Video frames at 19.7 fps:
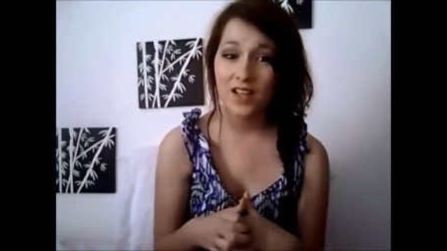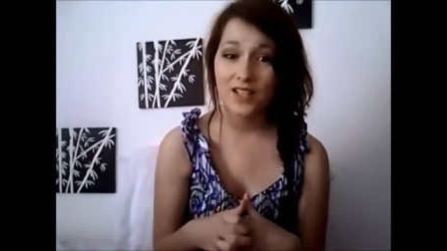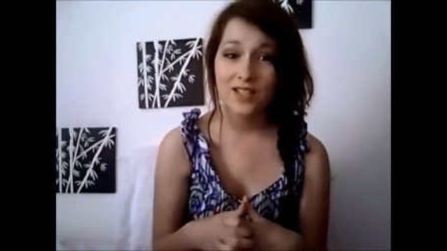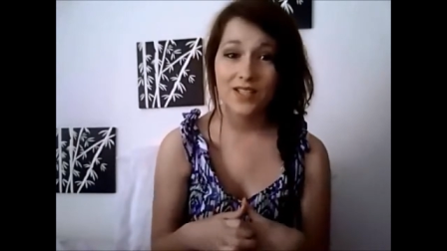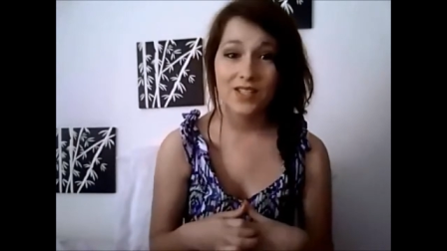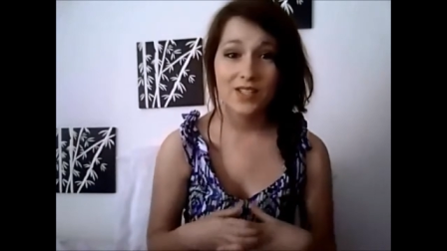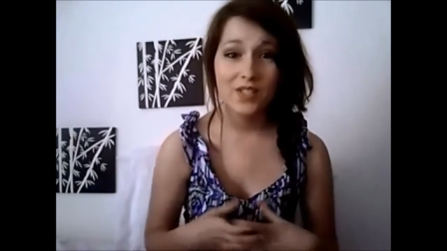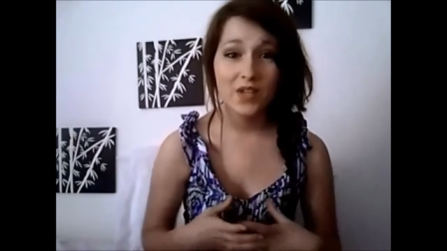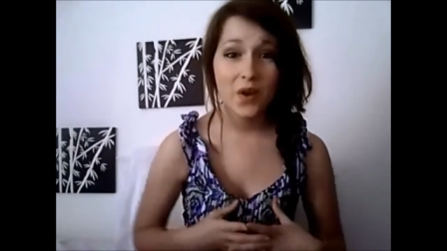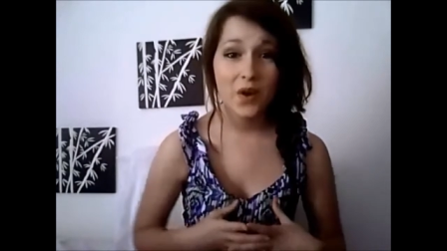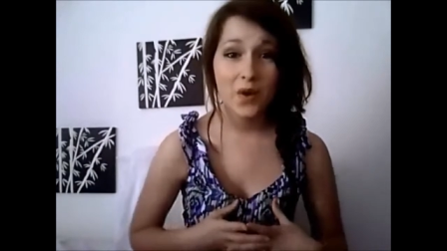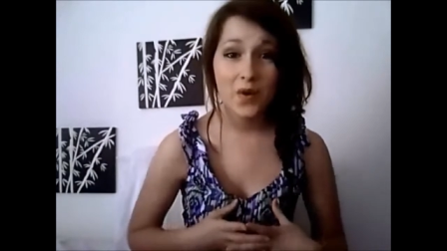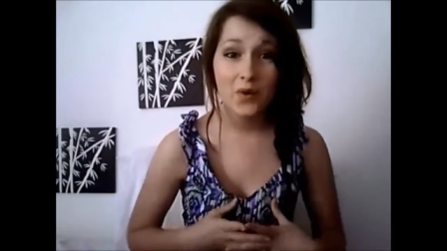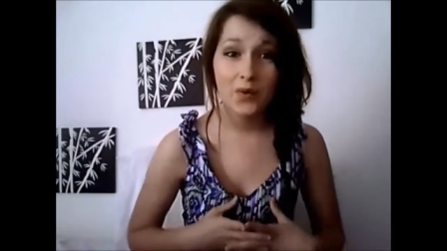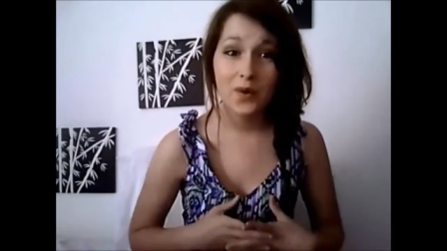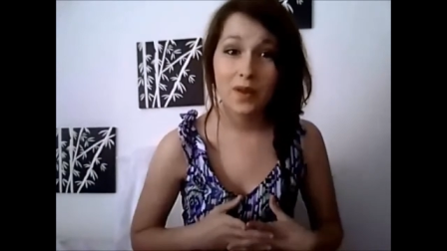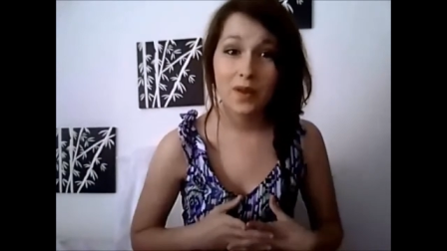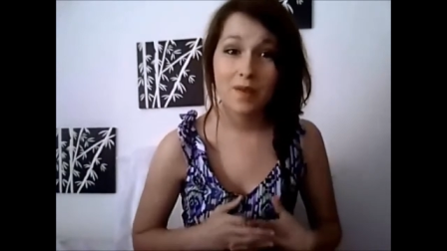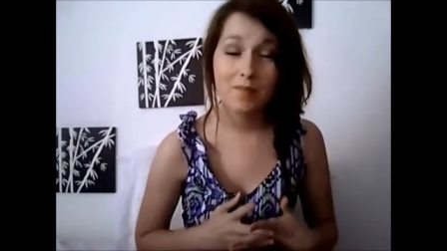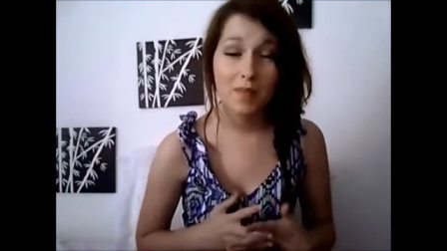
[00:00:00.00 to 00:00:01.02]
so
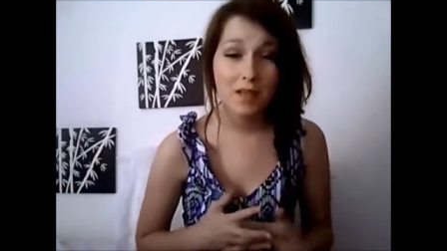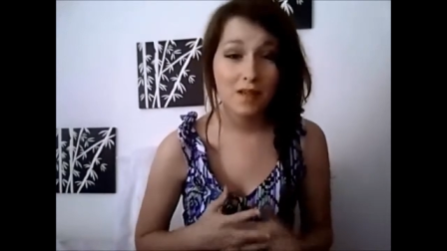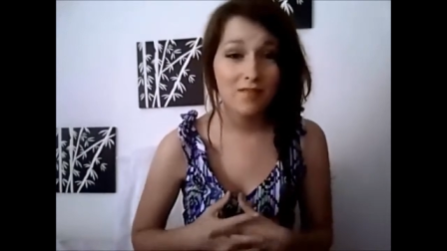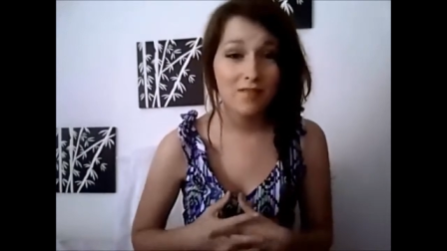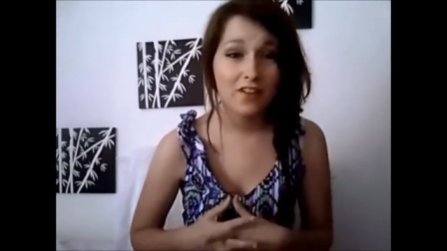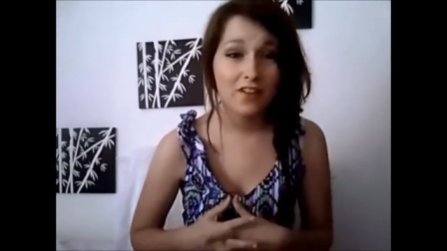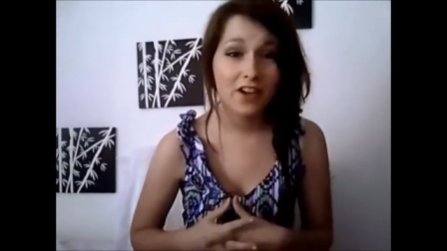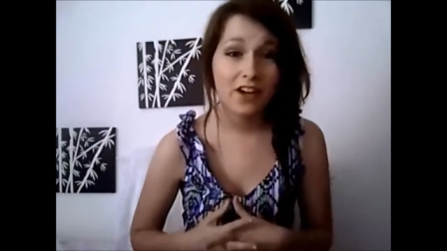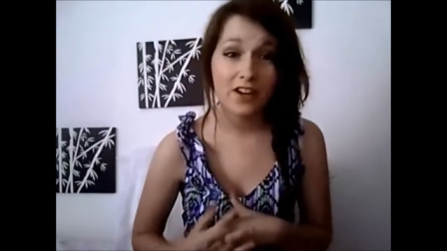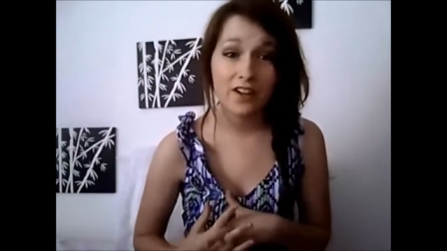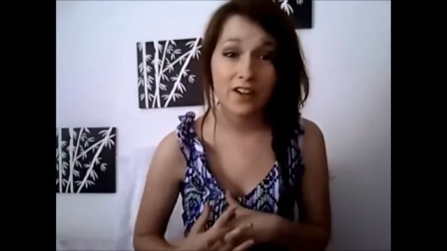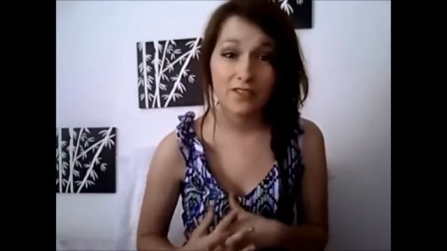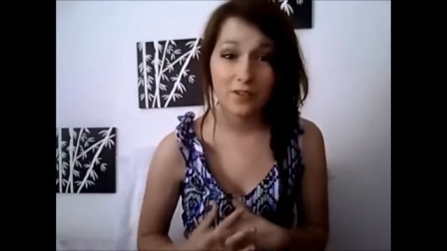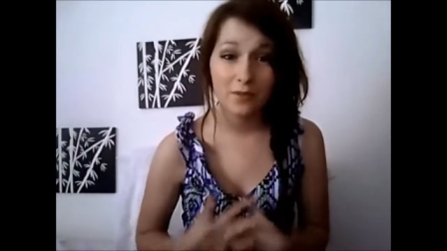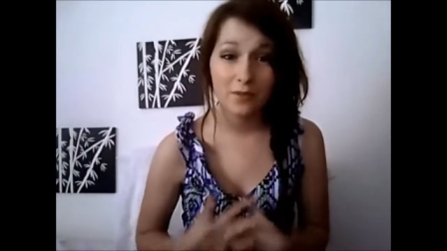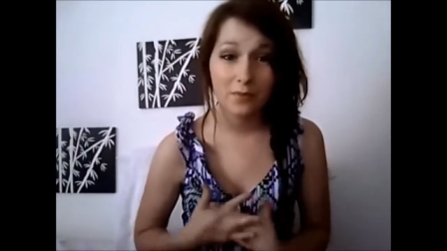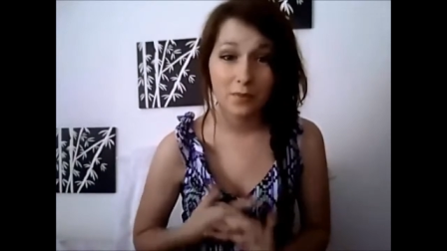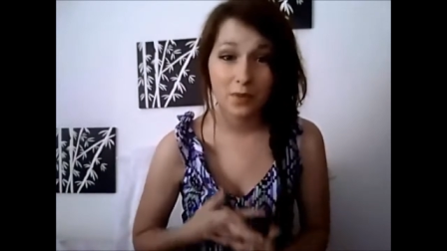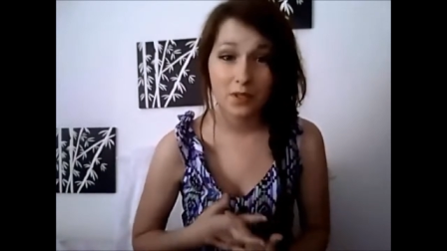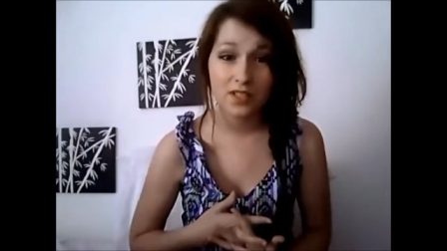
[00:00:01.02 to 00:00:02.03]
it may vary
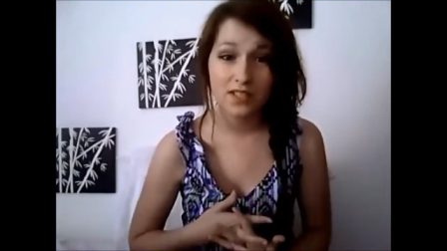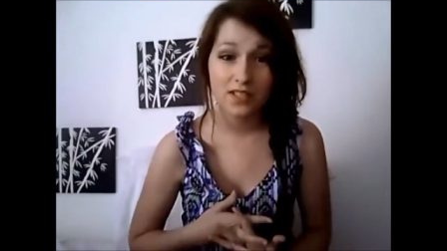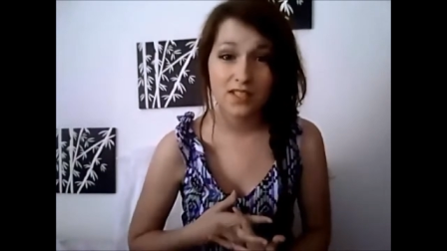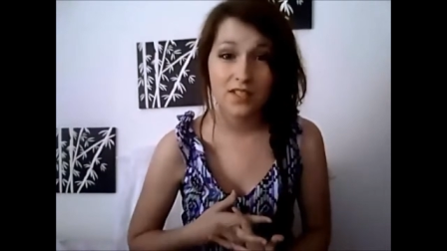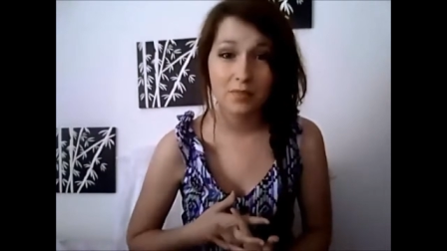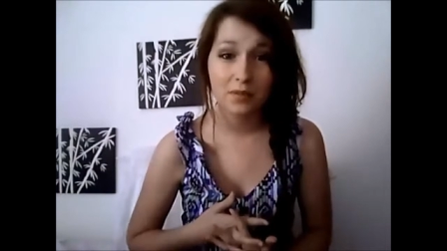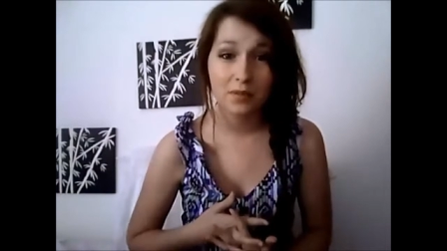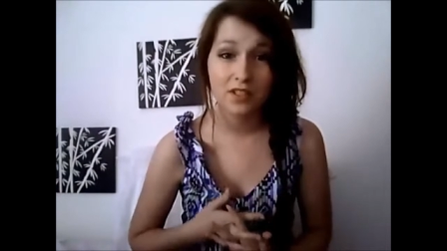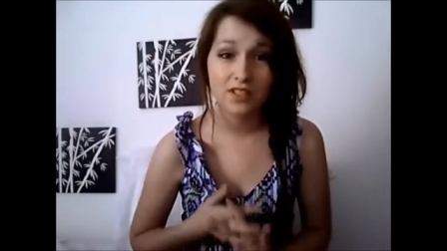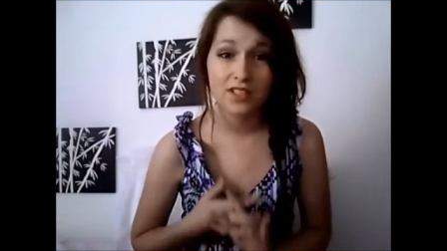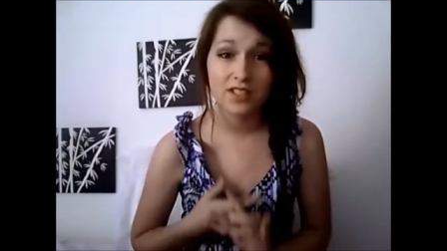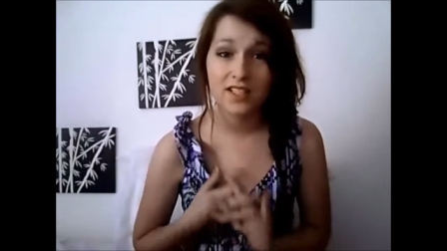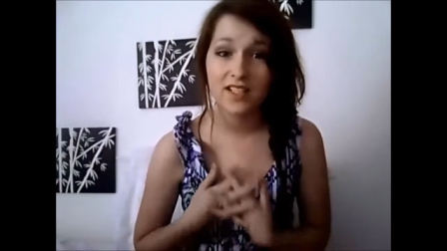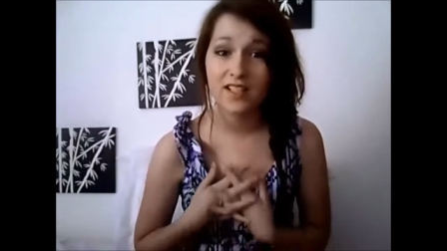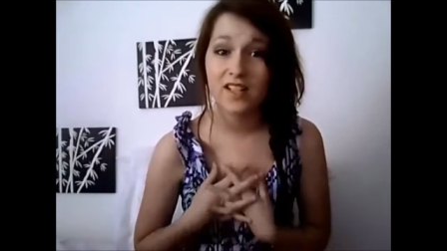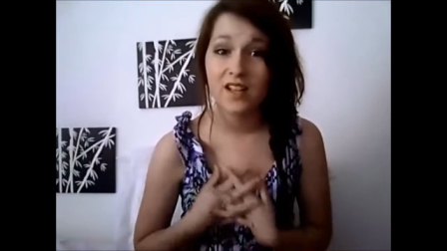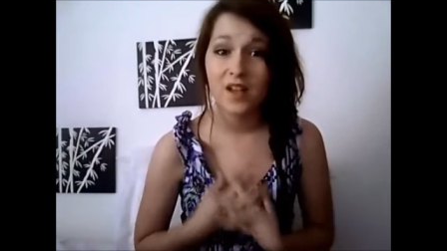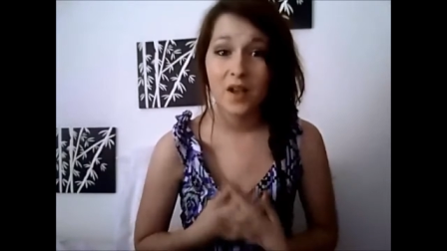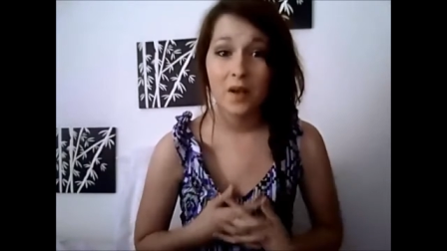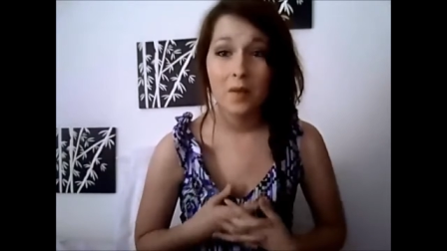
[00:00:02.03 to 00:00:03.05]
from person to
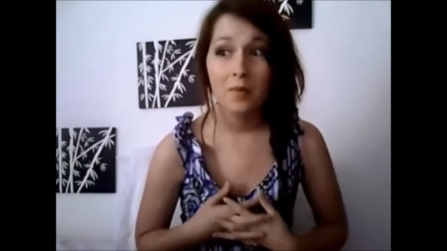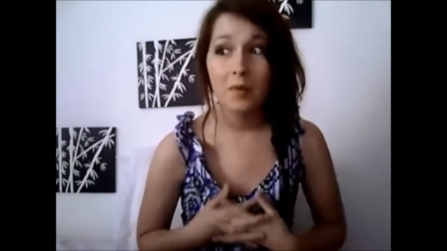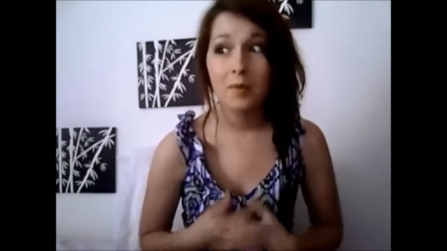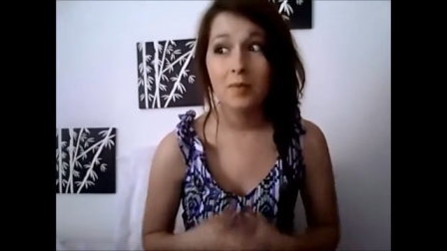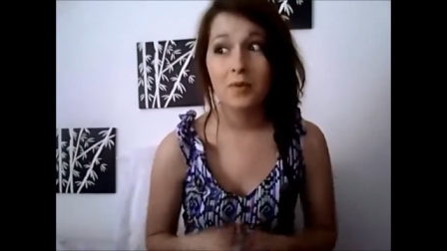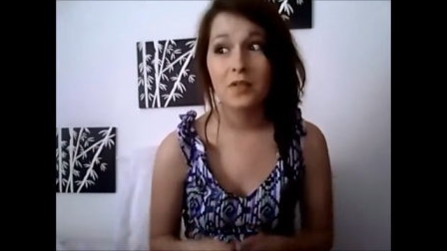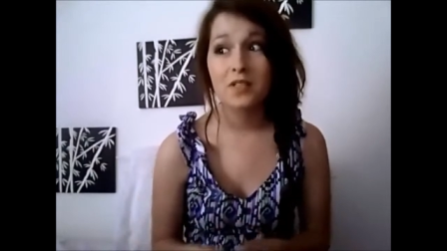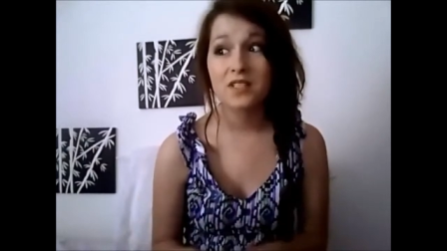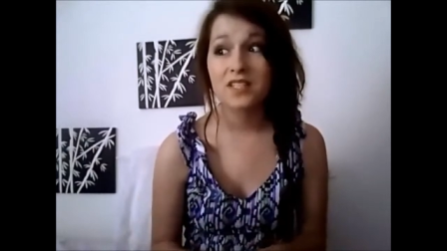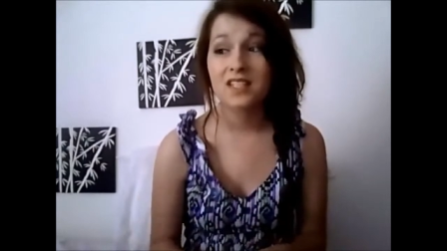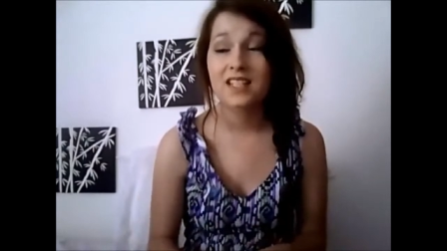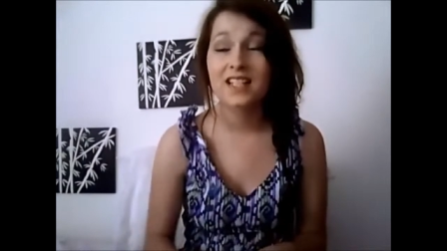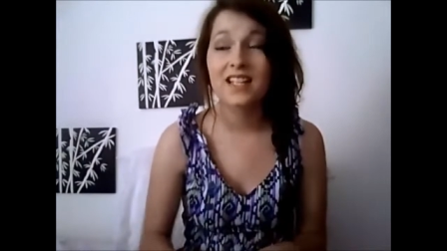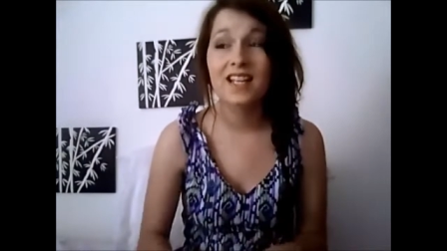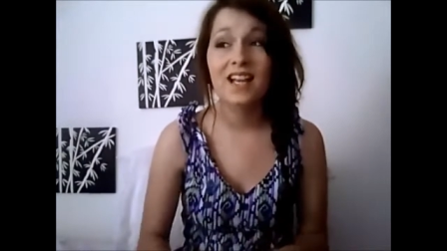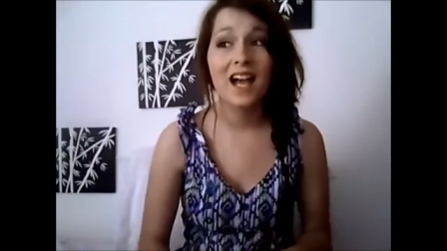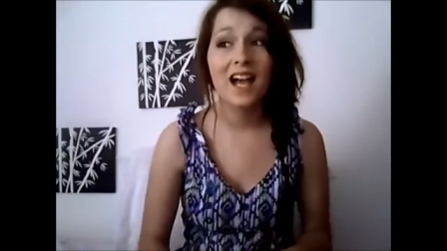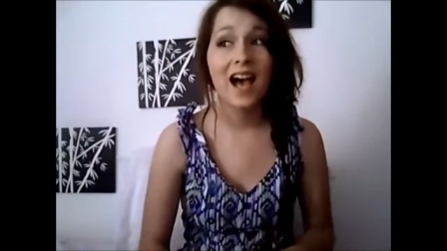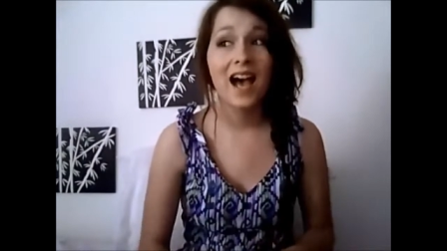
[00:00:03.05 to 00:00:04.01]
person, but personally,